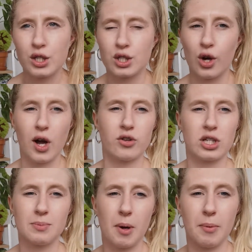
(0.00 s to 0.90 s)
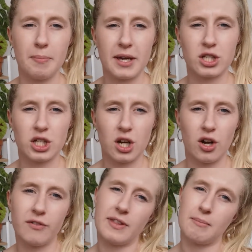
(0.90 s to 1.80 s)
So I'll just pop a picture
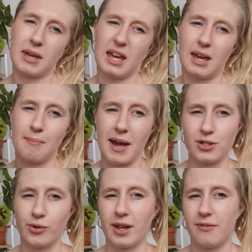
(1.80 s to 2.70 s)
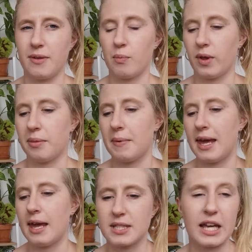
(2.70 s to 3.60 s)
of them here, but I don't have them with
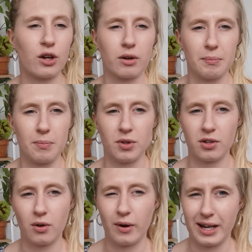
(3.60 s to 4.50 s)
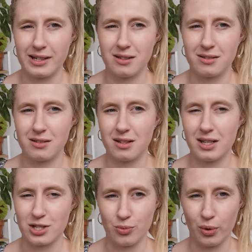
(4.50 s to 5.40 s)
me because I couldn't be bothered going
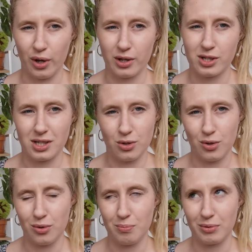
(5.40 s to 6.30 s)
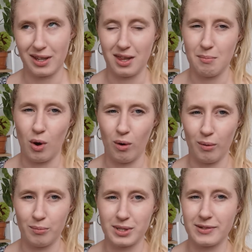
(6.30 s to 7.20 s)
into work to bring them
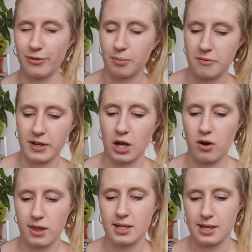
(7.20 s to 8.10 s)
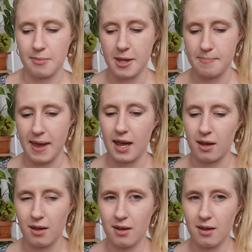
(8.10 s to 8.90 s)
home to film a video and then take them back.